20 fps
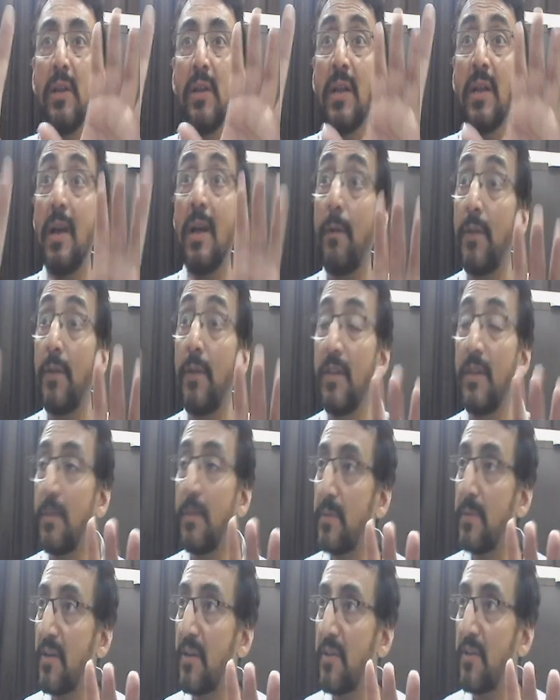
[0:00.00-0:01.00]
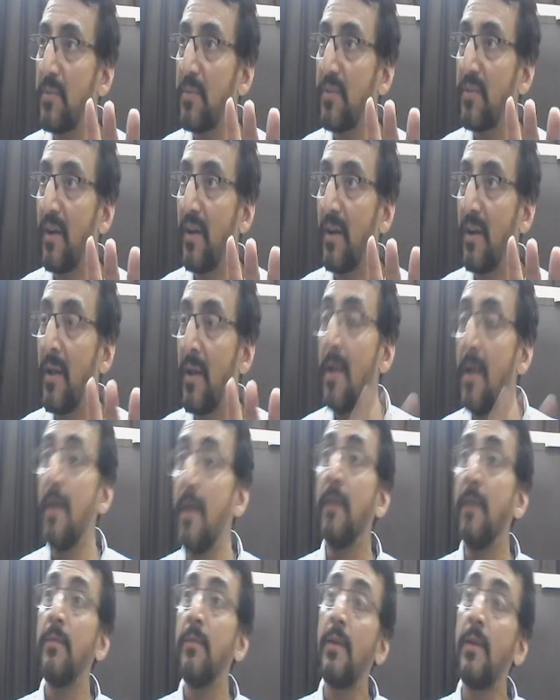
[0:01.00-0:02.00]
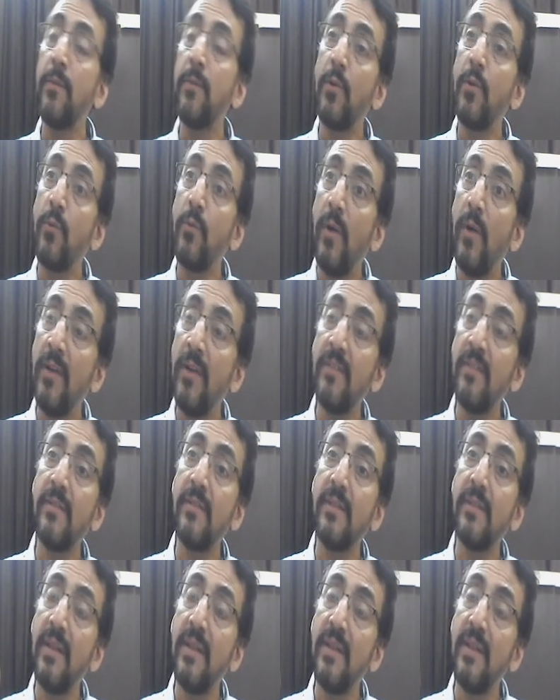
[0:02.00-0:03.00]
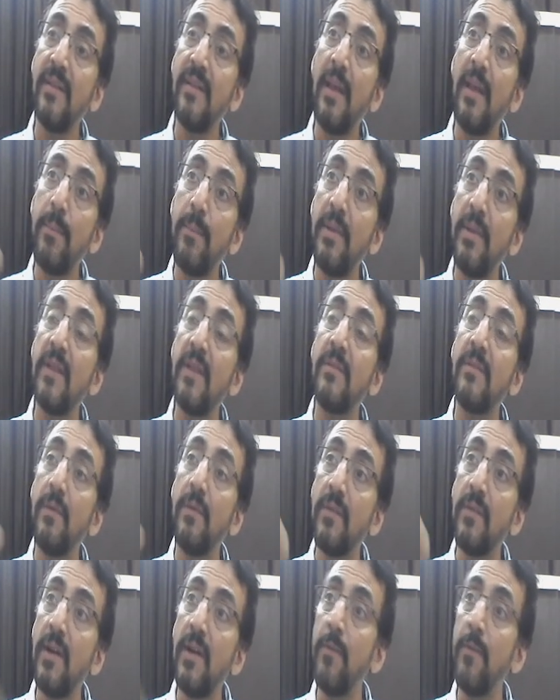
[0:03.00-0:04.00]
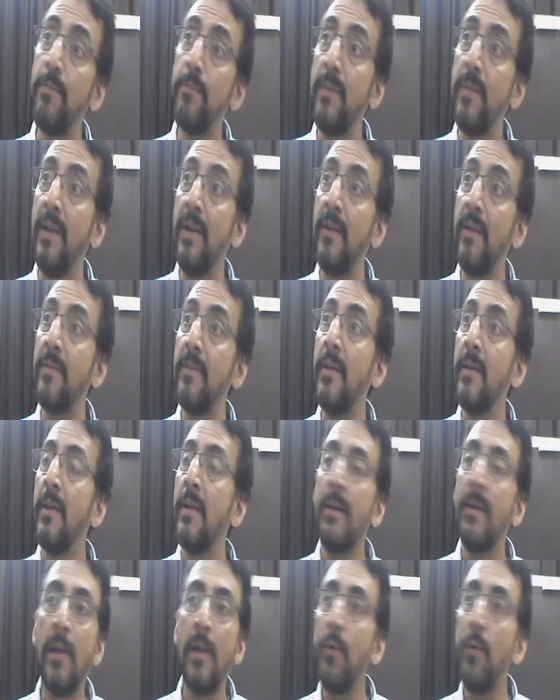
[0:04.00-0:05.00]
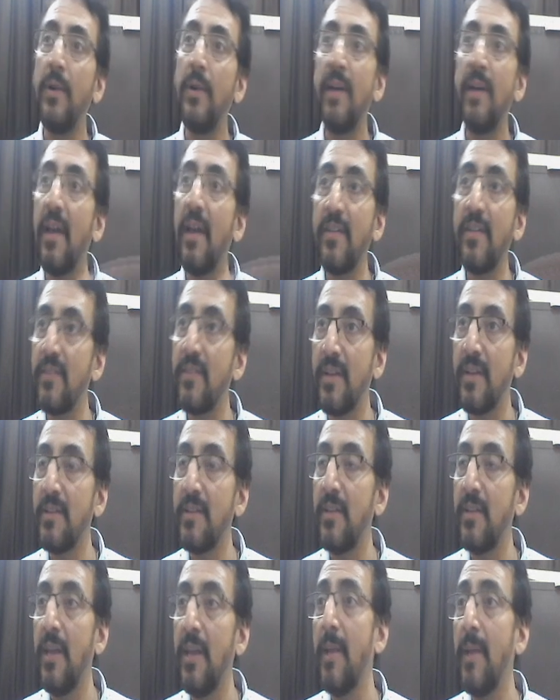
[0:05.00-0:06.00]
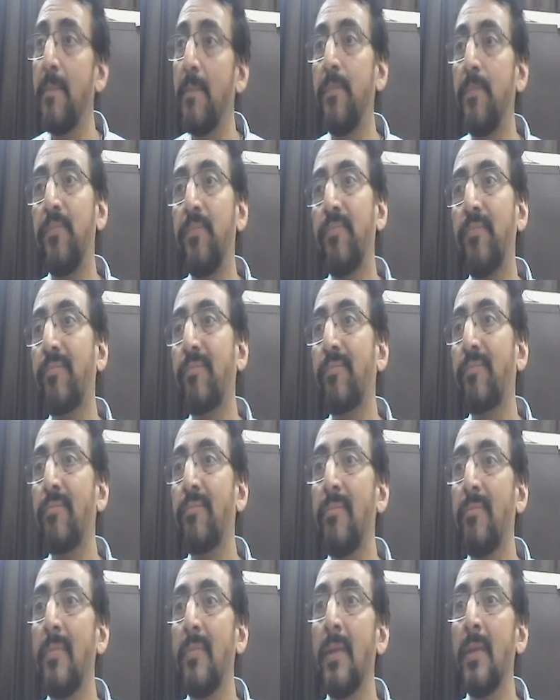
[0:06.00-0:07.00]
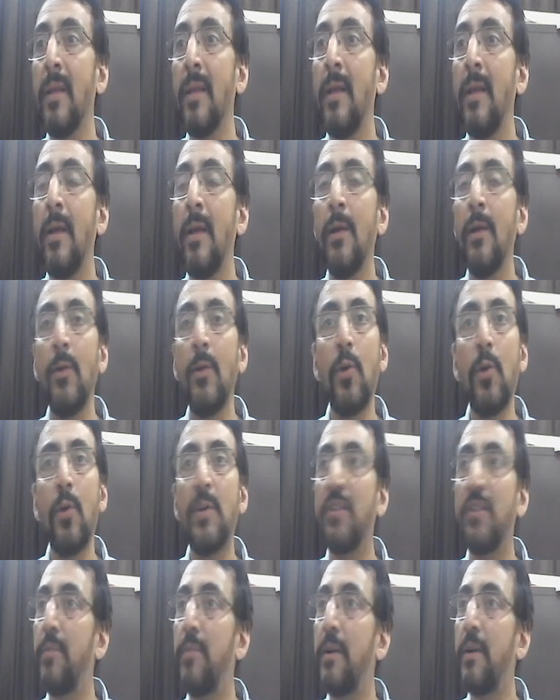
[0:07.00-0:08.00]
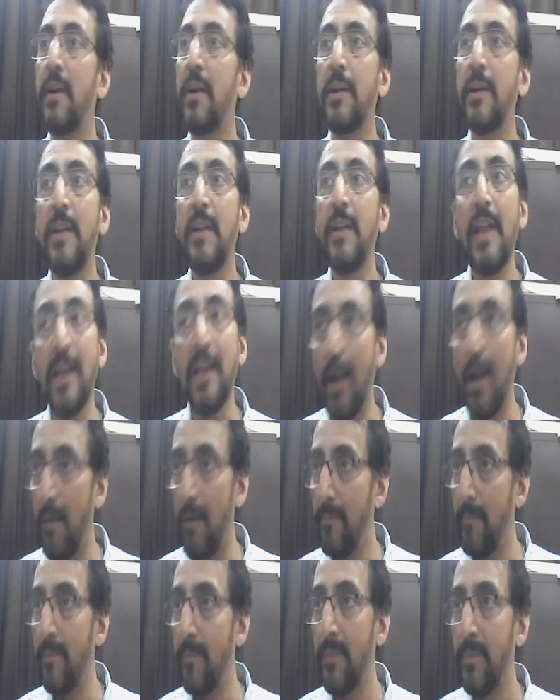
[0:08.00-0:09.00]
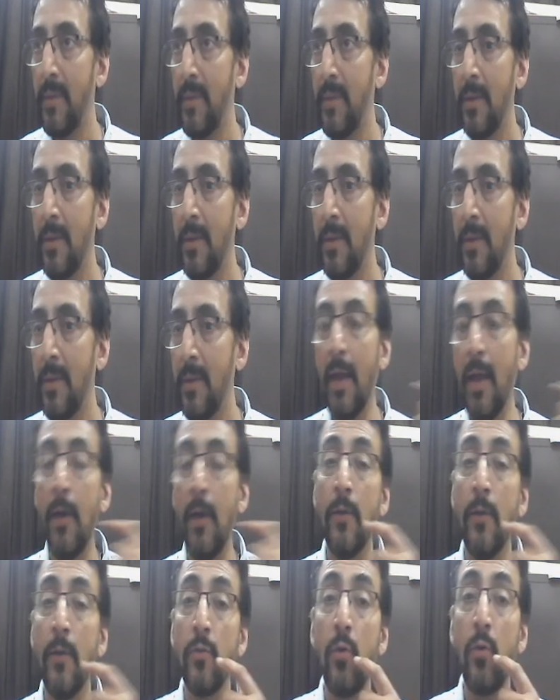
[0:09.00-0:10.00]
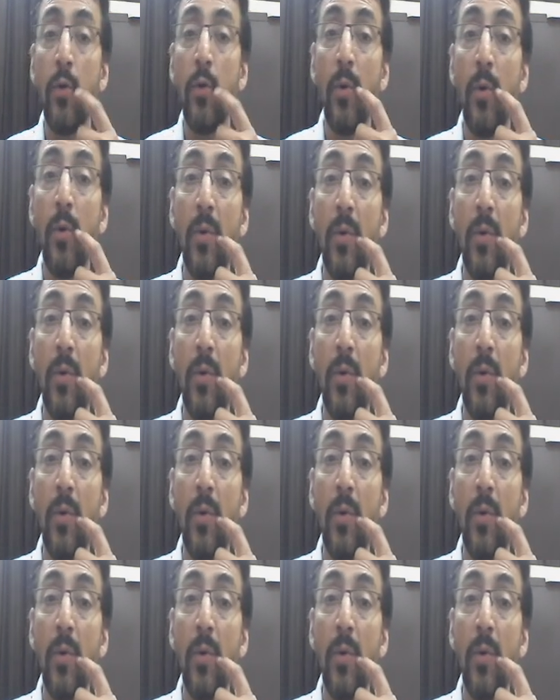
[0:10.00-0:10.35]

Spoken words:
cough receptors are present. Therefore, once there is appearance of cough, means now it has touched the lower respiratory area. Okay, so